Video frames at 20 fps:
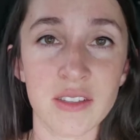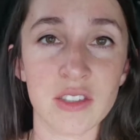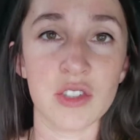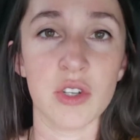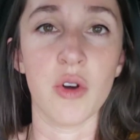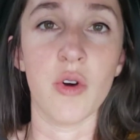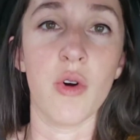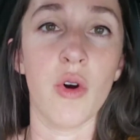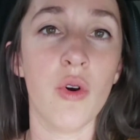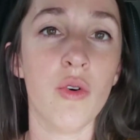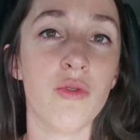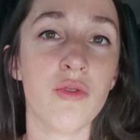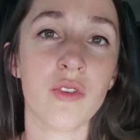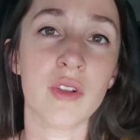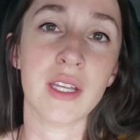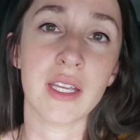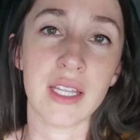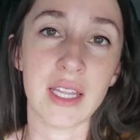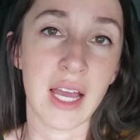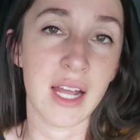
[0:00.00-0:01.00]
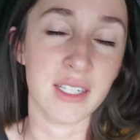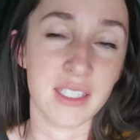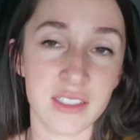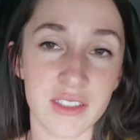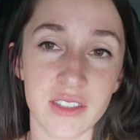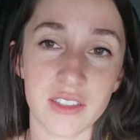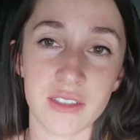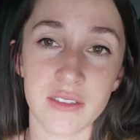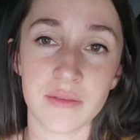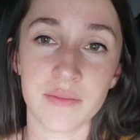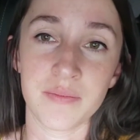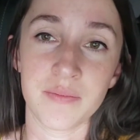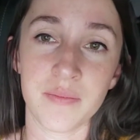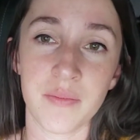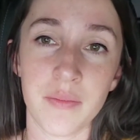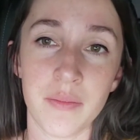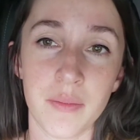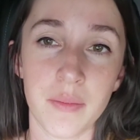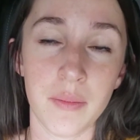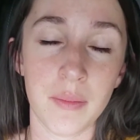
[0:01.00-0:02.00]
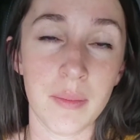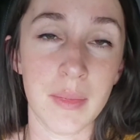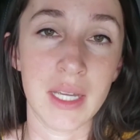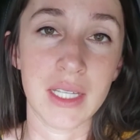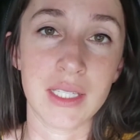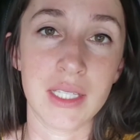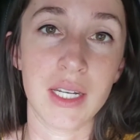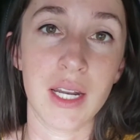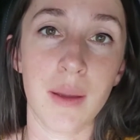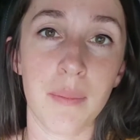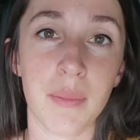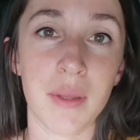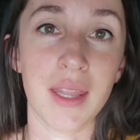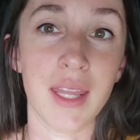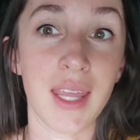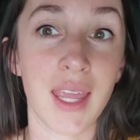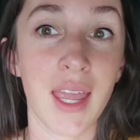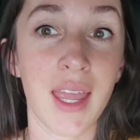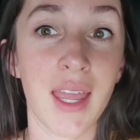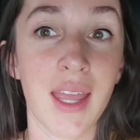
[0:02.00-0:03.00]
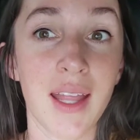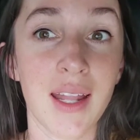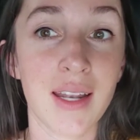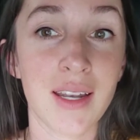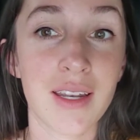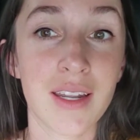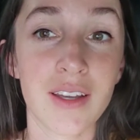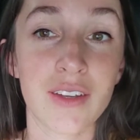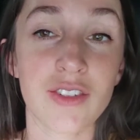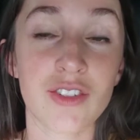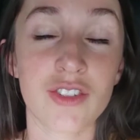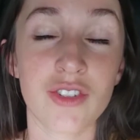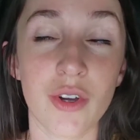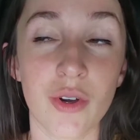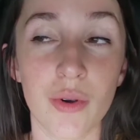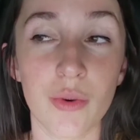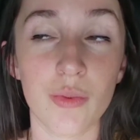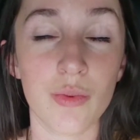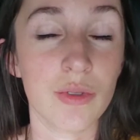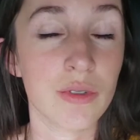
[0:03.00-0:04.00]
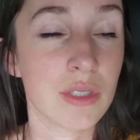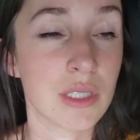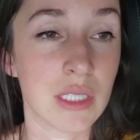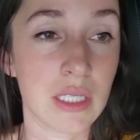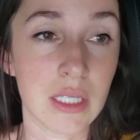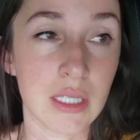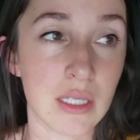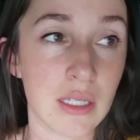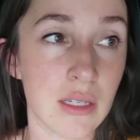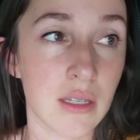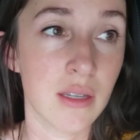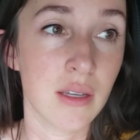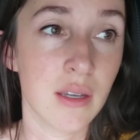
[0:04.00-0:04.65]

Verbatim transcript: So hopefully that doesn't mess it up in the end, so we'll see.